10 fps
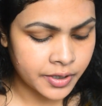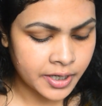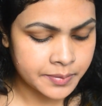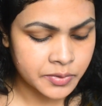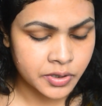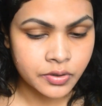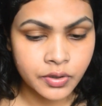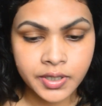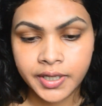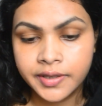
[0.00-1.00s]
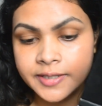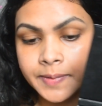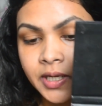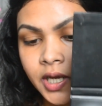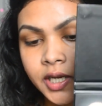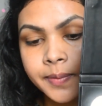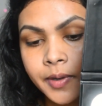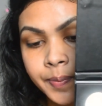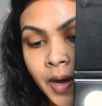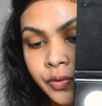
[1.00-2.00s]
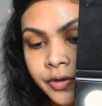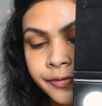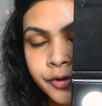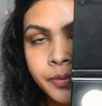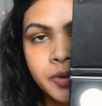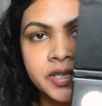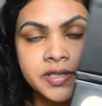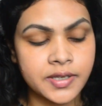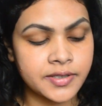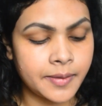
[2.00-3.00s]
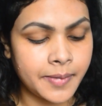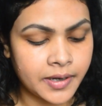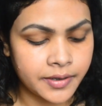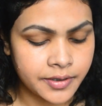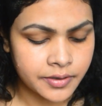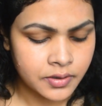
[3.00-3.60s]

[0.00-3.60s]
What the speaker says: I'm just going to take this banana powder from Anastasia palette,